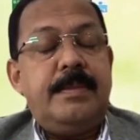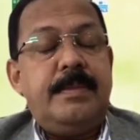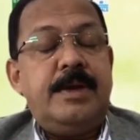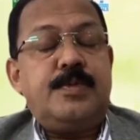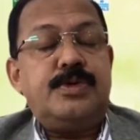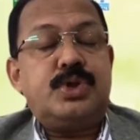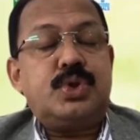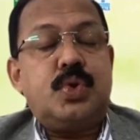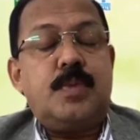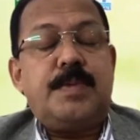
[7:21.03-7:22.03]
it would
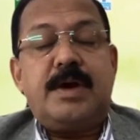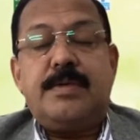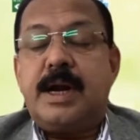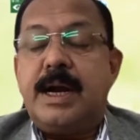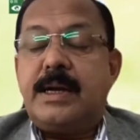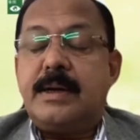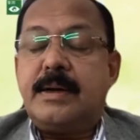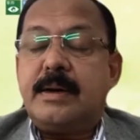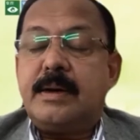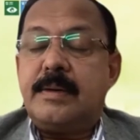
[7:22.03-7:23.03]
store power at
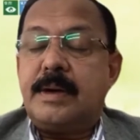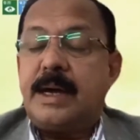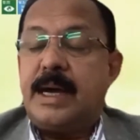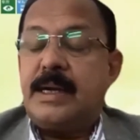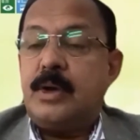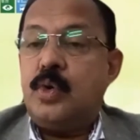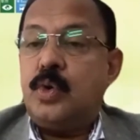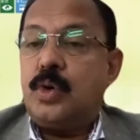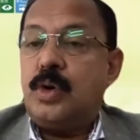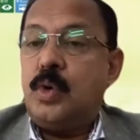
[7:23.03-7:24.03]
a
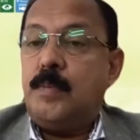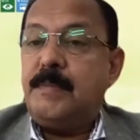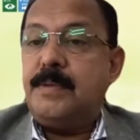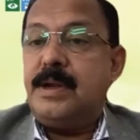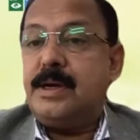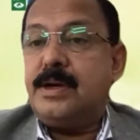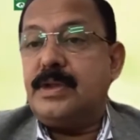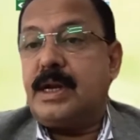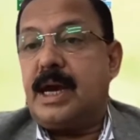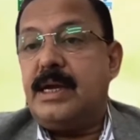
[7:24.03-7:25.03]
low peak period during the
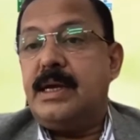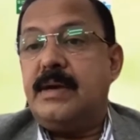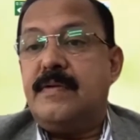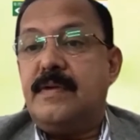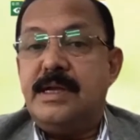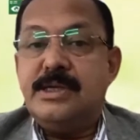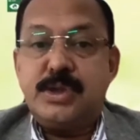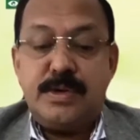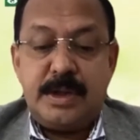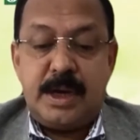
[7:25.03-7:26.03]
night and release
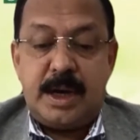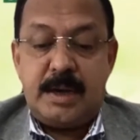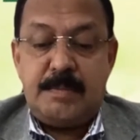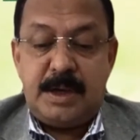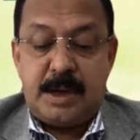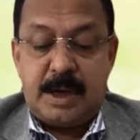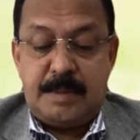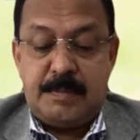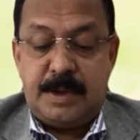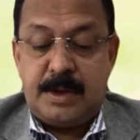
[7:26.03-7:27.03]
during the high peak
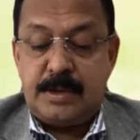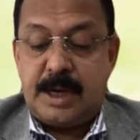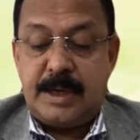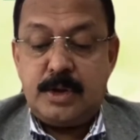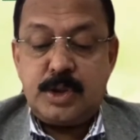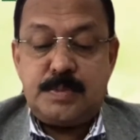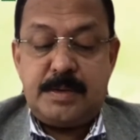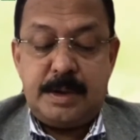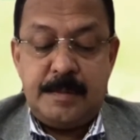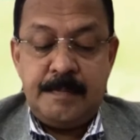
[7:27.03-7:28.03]
period, high cost
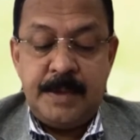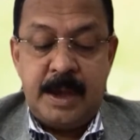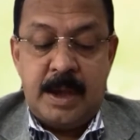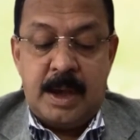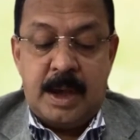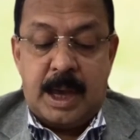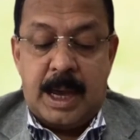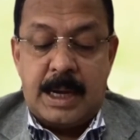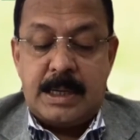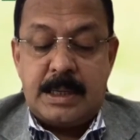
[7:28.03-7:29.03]
power.
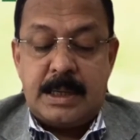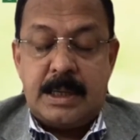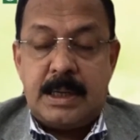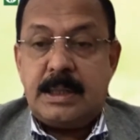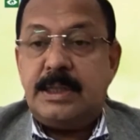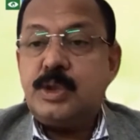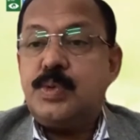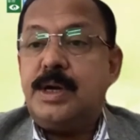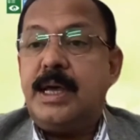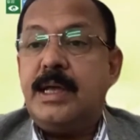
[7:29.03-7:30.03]
And this
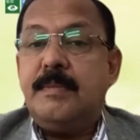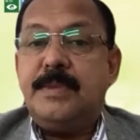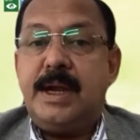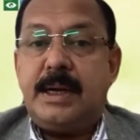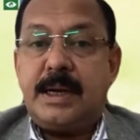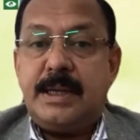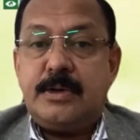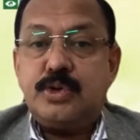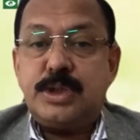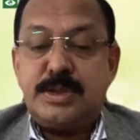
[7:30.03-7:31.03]
would help the entire
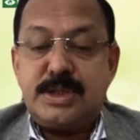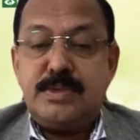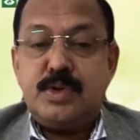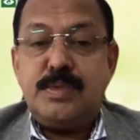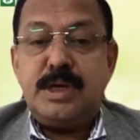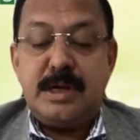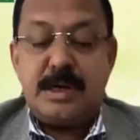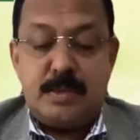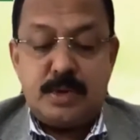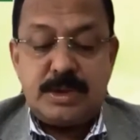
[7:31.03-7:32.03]
ecosystem to be a little
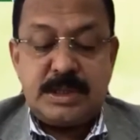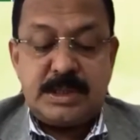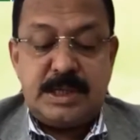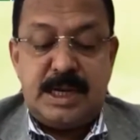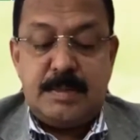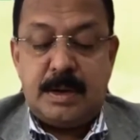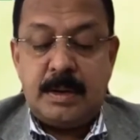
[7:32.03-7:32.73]
more sustainable.